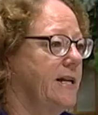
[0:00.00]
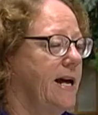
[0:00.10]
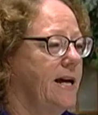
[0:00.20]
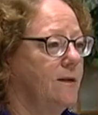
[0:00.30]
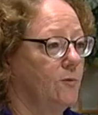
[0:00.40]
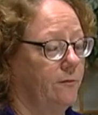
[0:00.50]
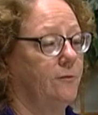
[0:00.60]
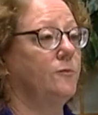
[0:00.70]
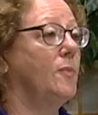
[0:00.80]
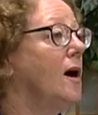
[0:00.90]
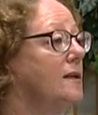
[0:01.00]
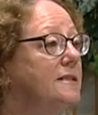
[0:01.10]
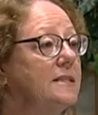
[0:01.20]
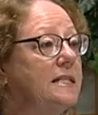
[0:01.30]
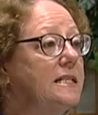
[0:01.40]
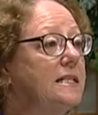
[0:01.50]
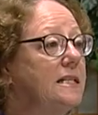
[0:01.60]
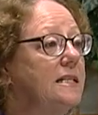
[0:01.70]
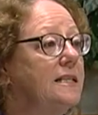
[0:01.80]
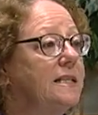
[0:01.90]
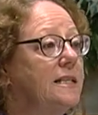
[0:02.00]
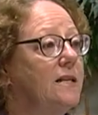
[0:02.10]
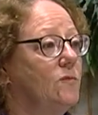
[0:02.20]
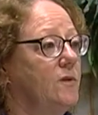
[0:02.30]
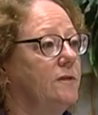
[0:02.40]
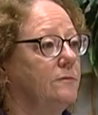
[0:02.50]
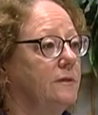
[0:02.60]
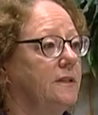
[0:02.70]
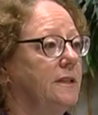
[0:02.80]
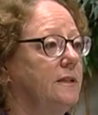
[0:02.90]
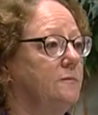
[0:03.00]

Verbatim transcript: had a preferred policy, it would have really,